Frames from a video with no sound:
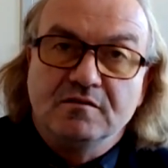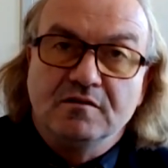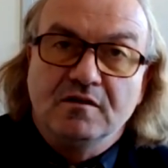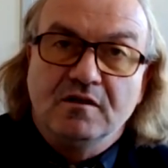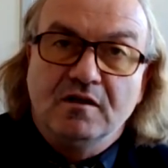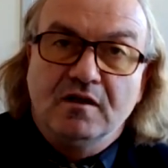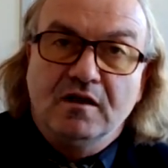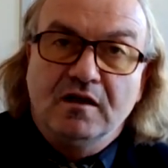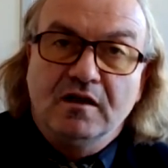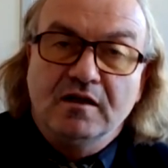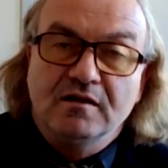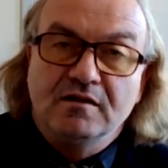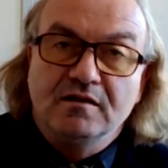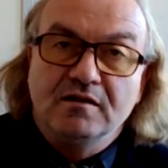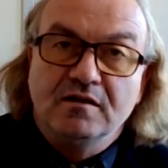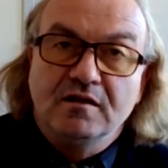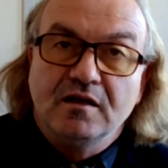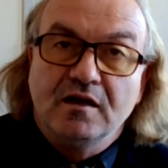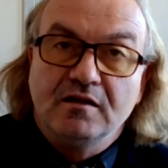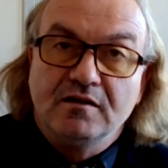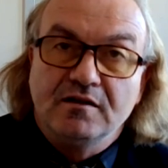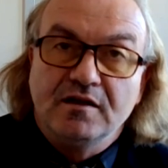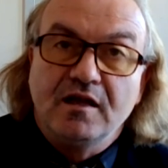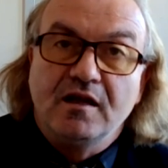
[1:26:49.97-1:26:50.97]
uh,
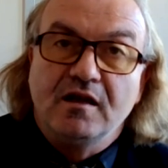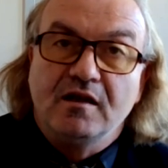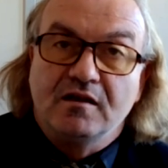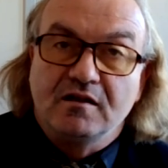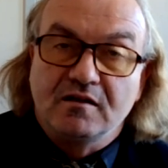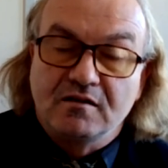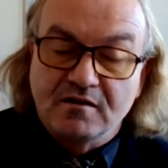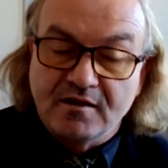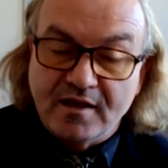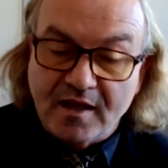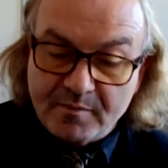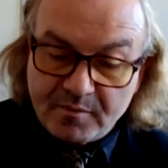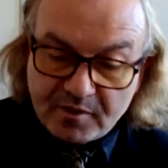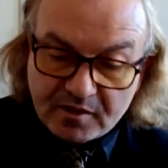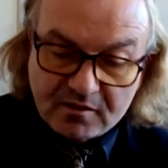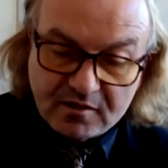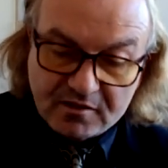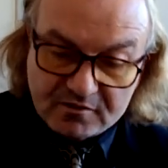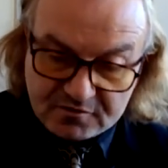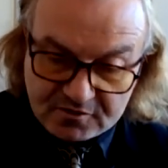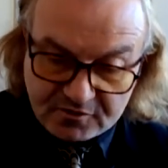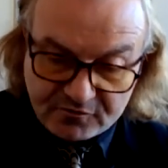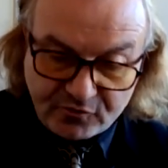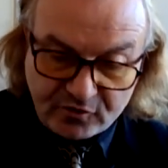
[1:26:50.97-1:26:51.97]
and they're
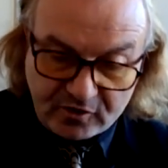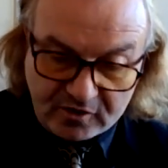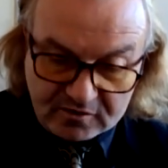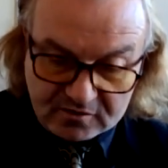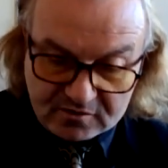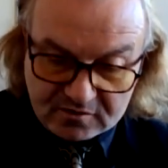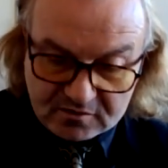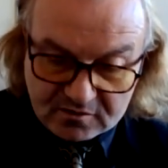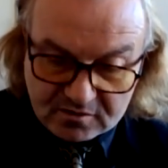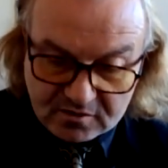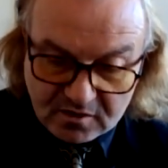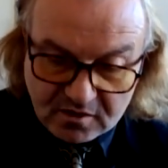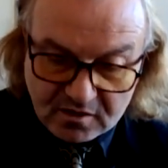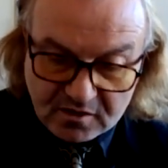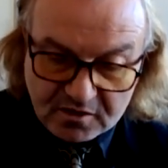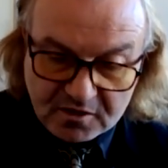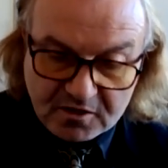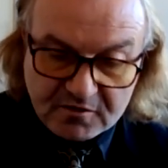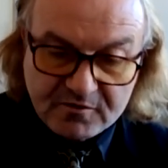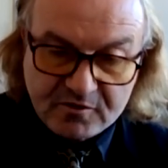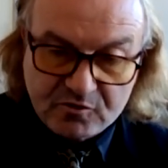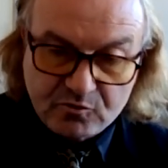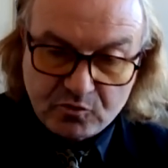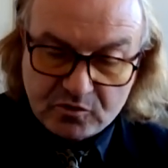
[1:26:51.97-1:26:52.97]
chemically different
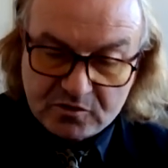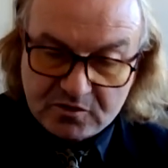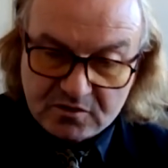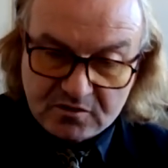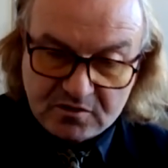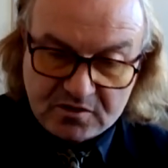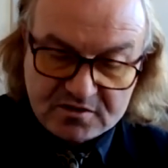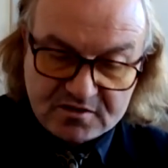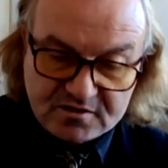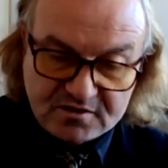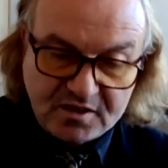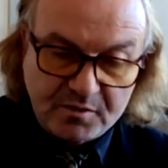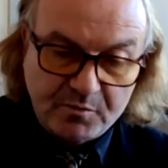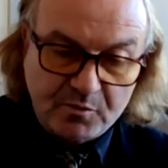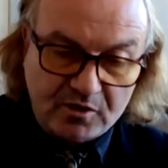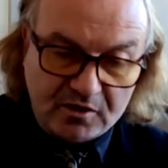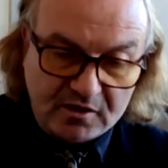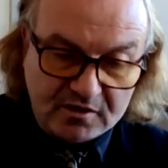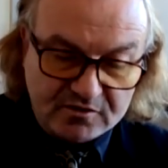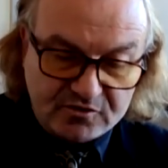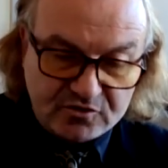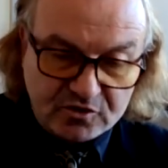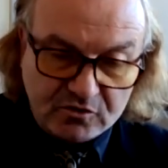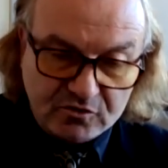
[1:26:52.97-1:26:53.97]
even within the
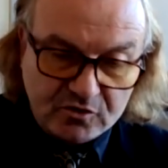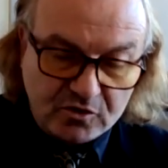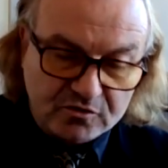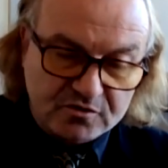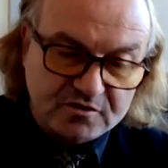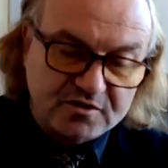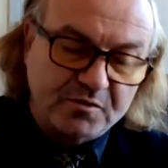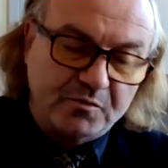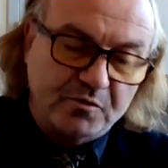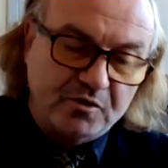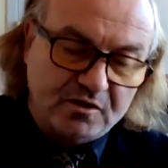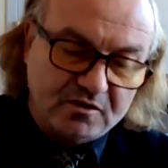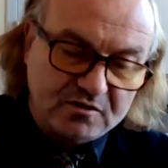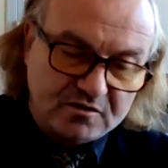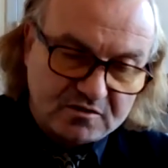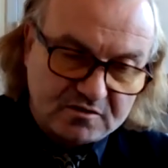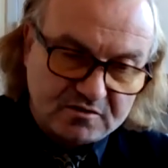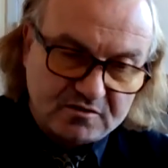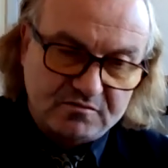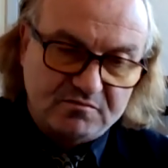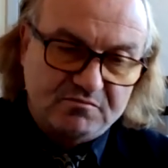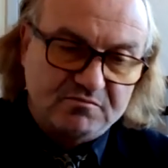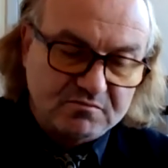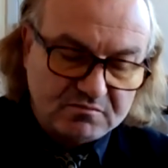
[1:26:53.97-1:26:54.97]
stimulants, although
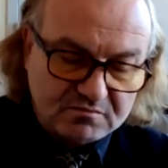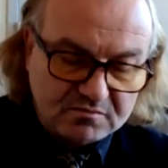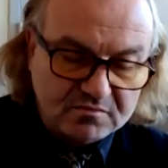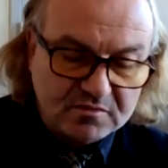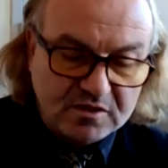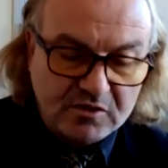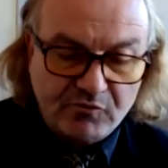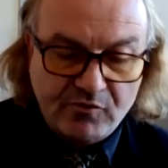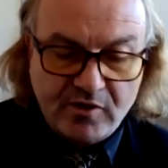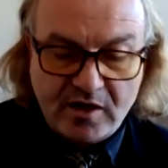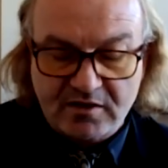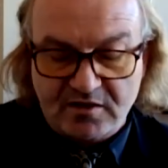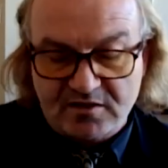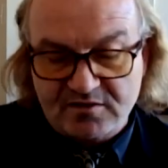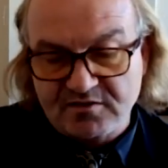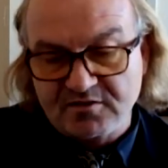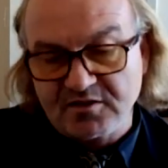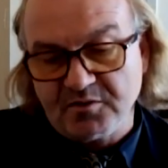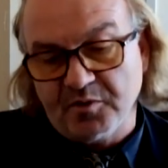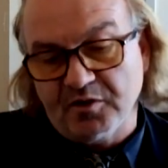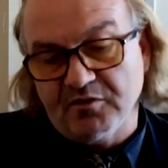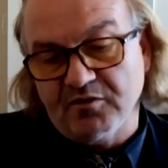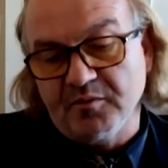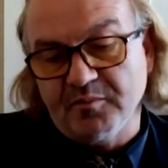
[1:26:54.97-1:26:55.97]
stimulants are rather
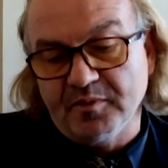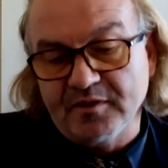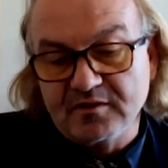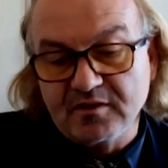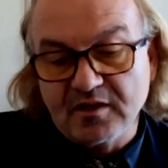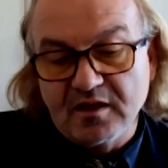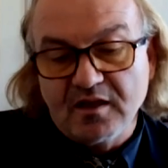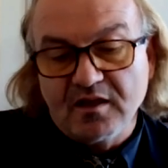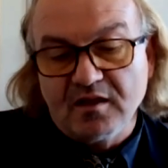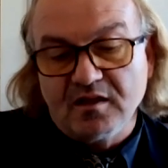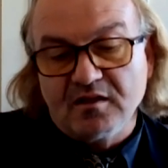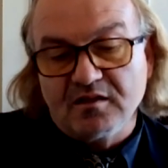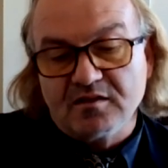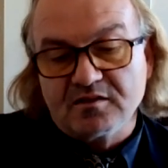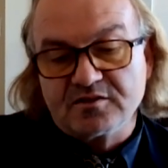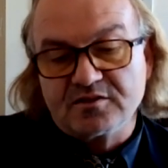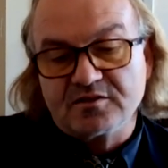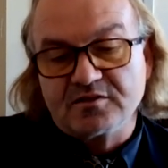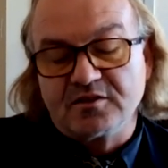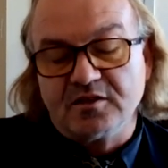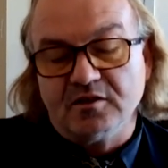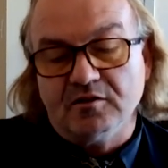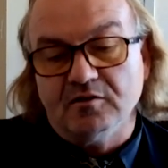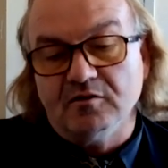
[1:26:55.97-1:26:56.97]
similar, but
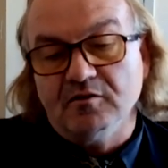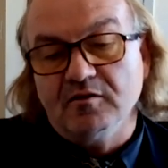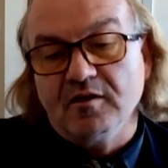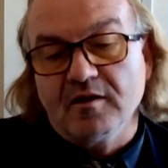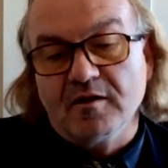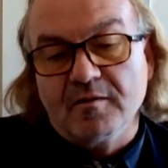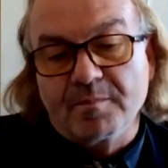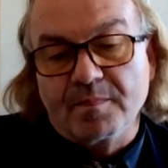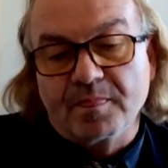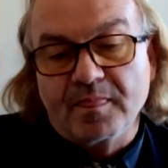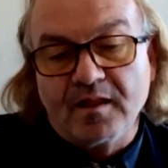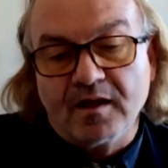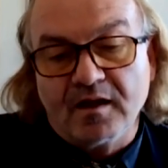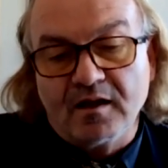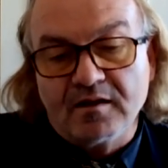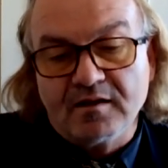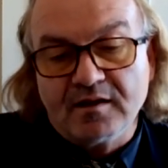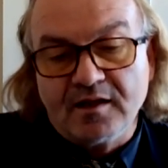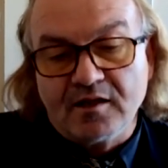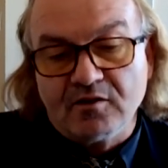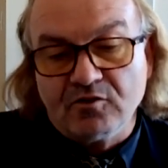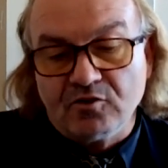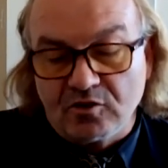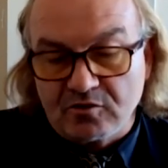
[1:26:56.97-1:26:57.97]
still uh,
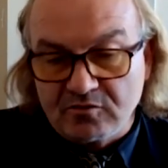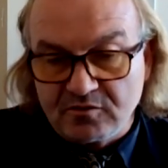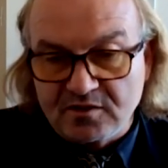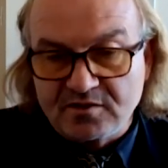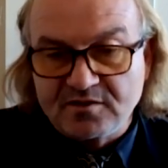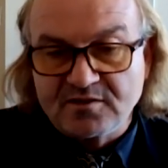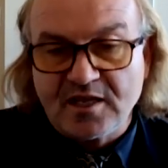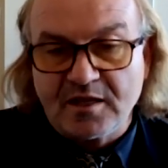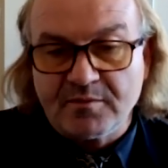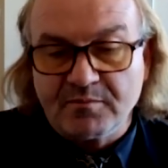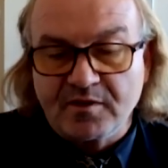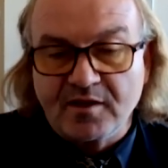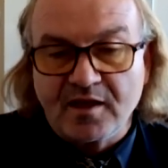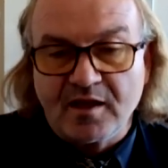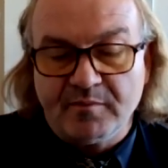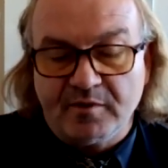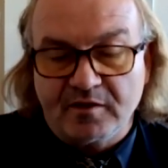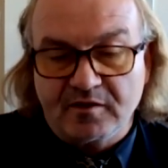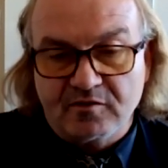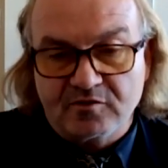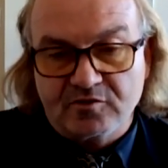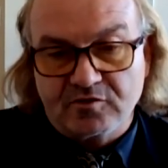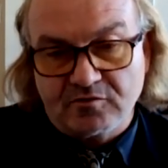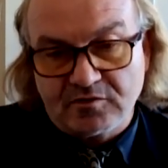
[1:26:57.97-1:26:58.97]
they are not the same
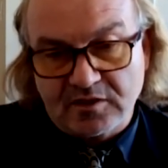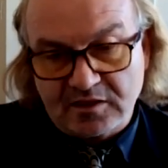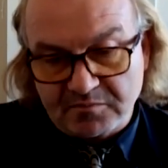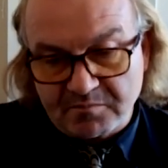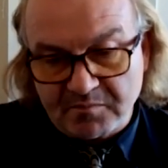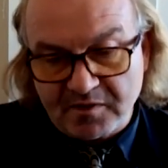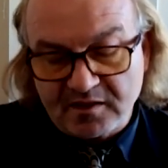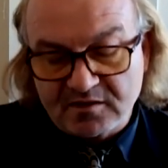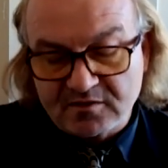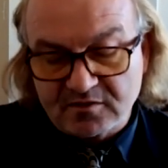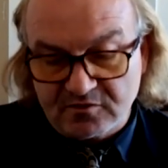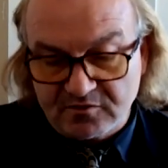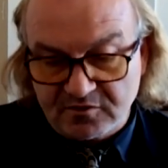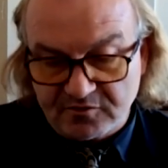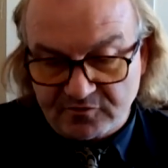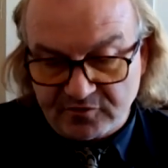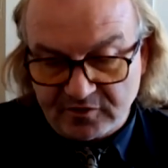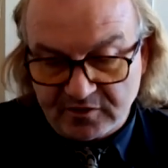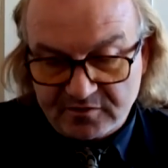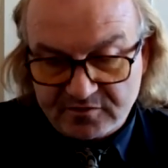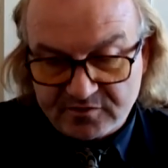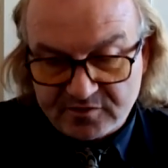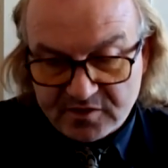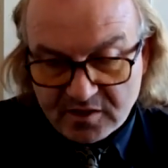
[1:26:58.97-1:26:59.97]
chemical, so that makes a
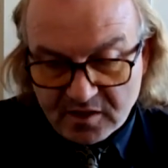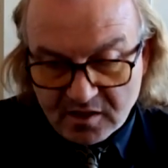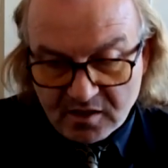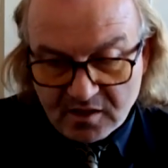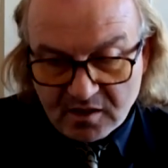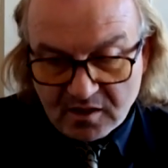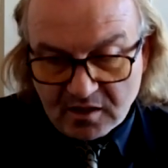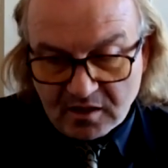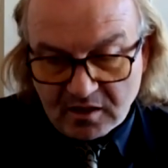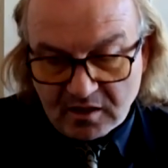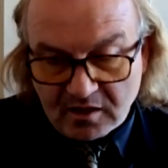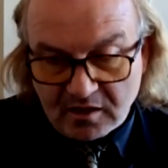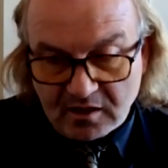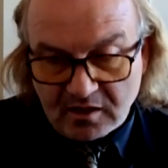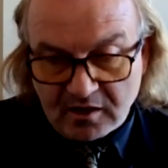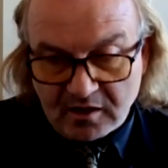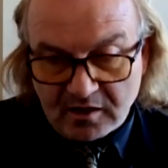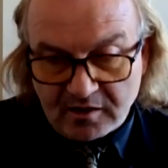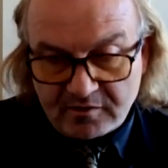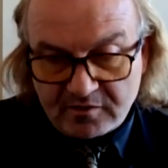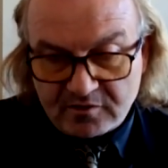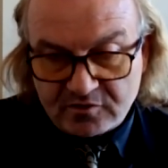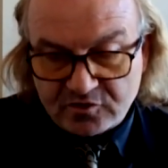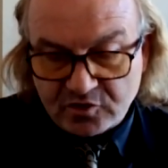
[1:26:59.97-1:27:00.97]
difference.
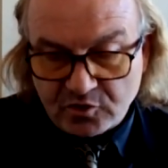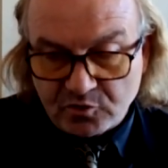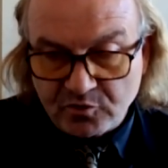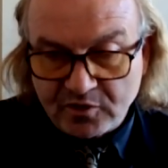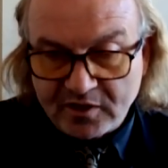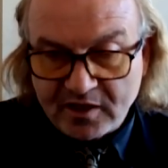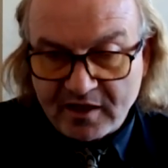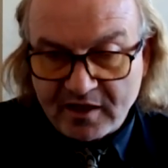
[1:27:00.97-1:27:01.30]
Uh, so we